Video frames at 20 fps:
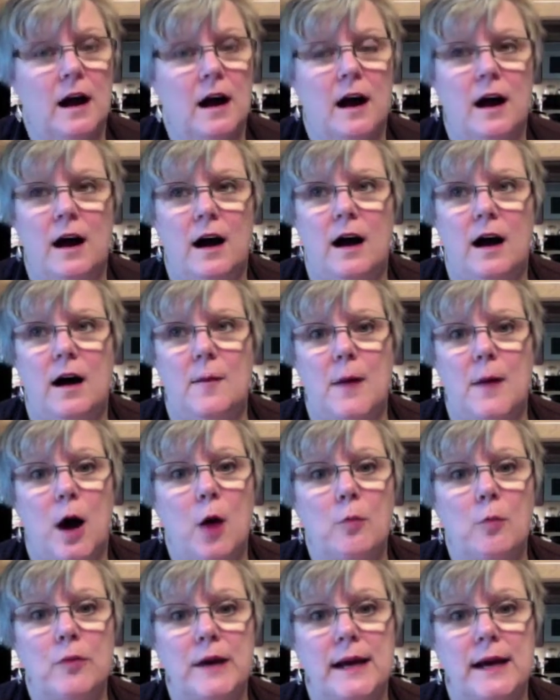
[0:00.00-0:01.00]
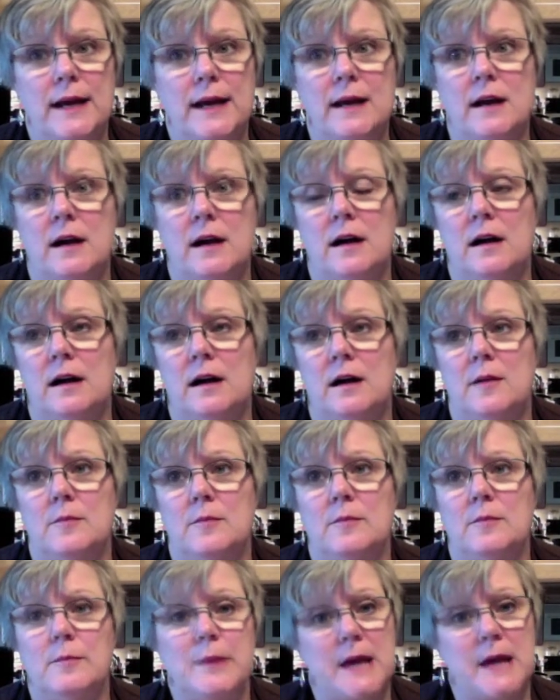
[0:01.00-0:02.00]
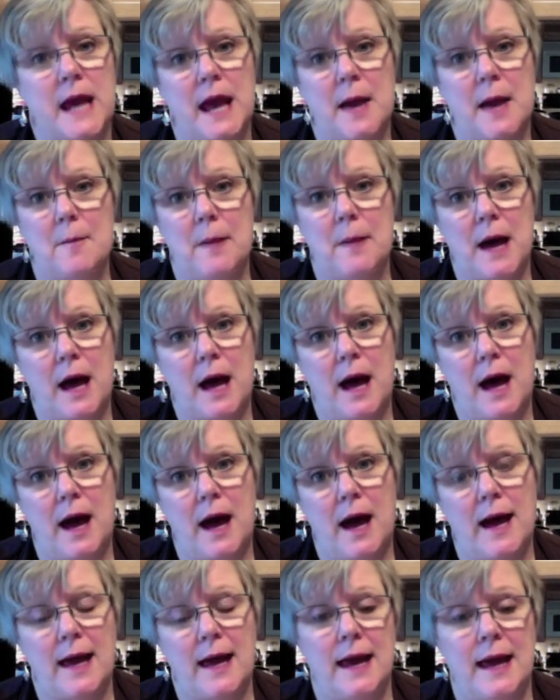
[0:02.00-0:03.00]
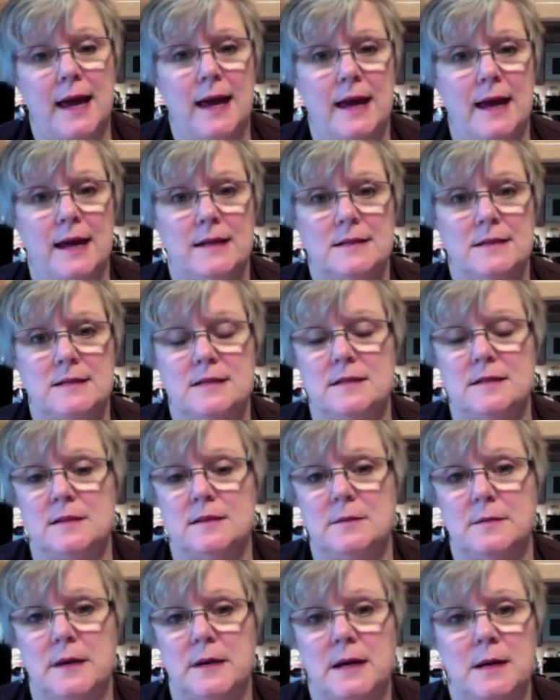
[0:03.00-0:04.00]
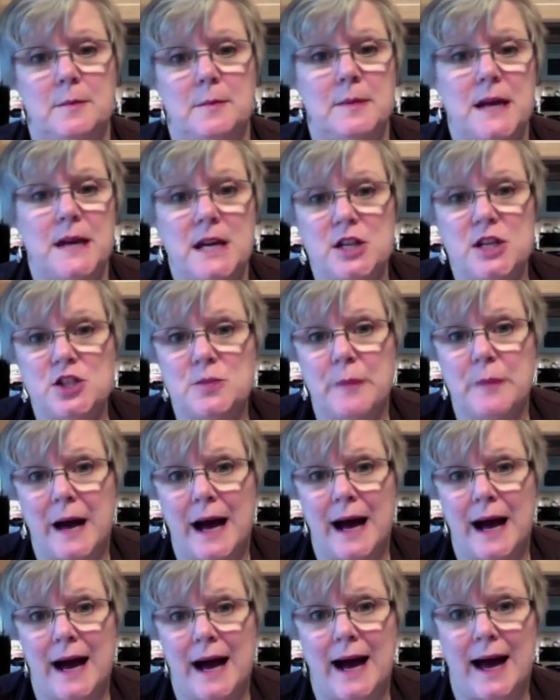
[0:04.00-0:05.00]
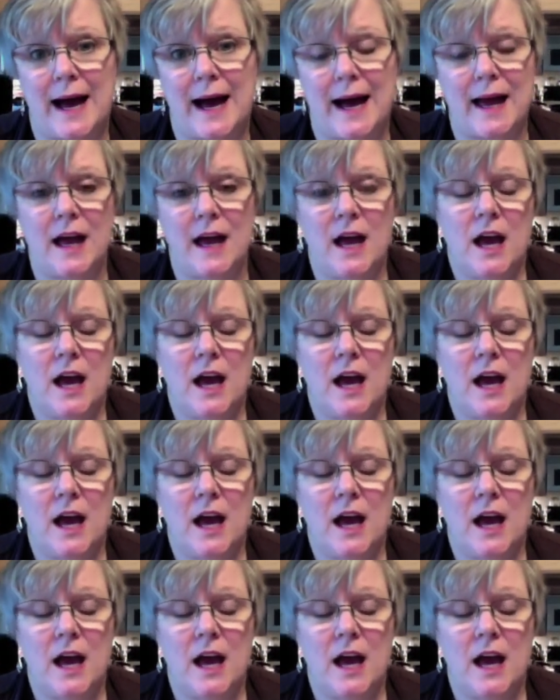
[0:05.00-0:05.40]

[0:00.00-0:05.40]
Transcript: Um, I'll bring um, pecan pie and some uh, peach pie.